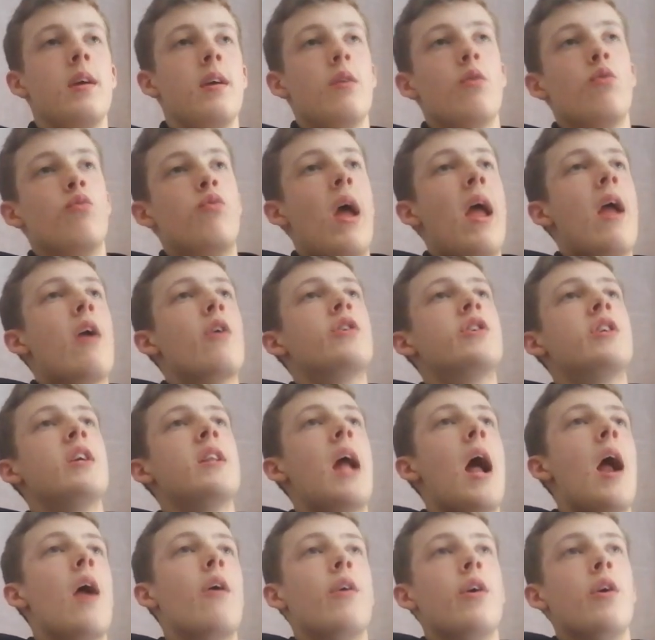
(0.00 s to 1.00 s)
rare
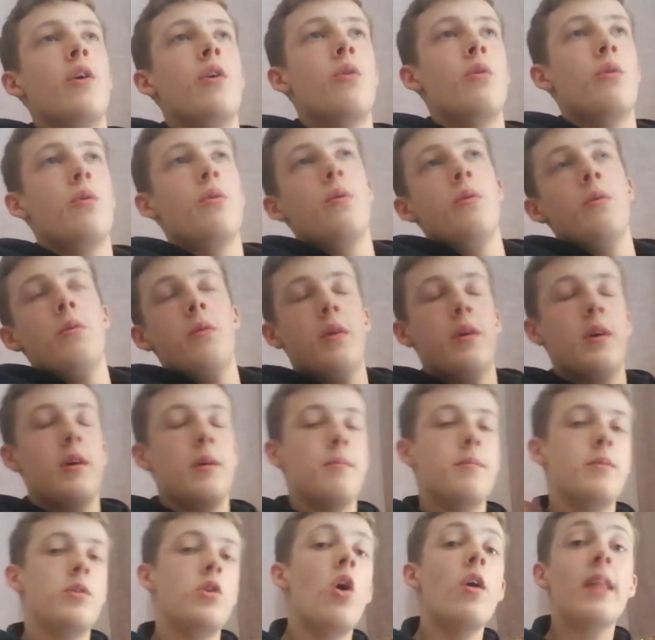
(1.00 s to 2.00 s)
scenario.
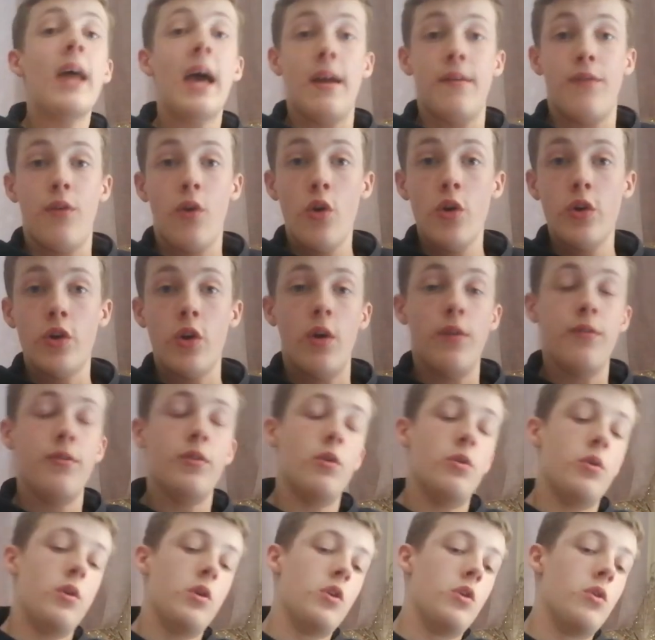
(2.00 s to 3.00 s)
Not that I've heard of,
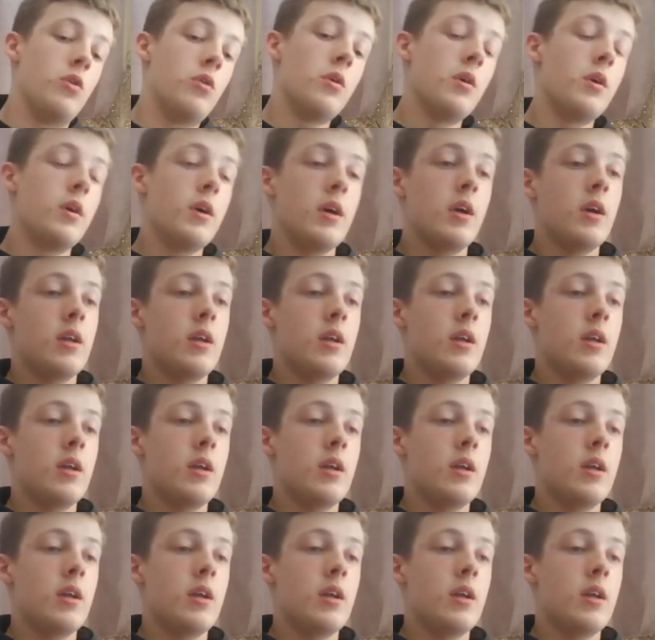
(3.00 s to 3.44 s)
though, you know.